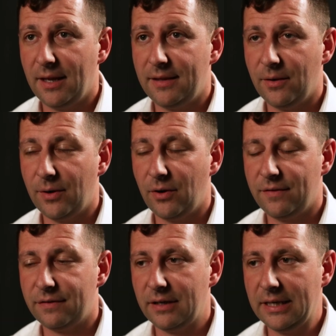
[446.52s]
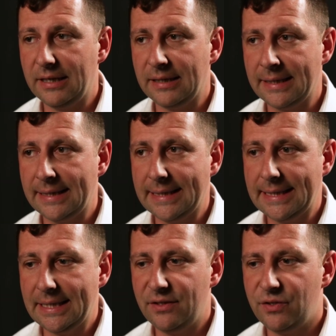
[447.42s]
that we're offering
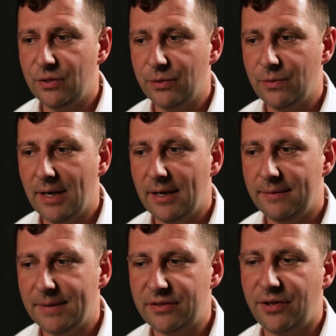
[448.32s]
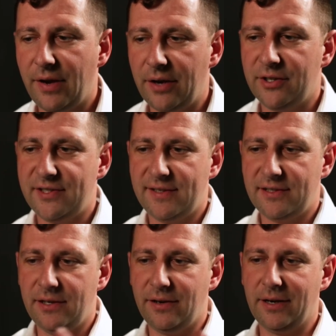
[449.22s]
to, it's a
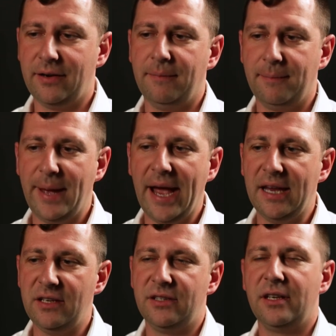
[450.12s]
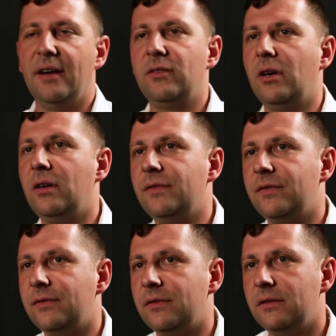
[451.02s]
360-degree package to cover
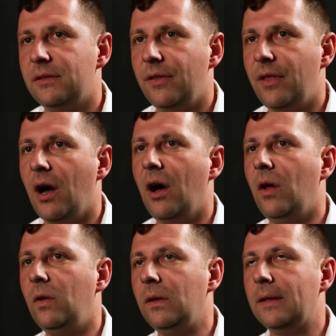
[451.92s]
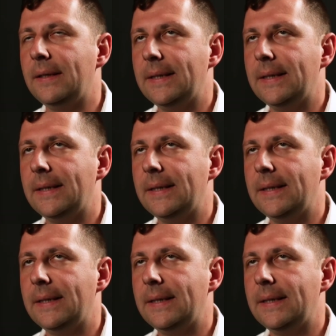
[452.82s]
off a whole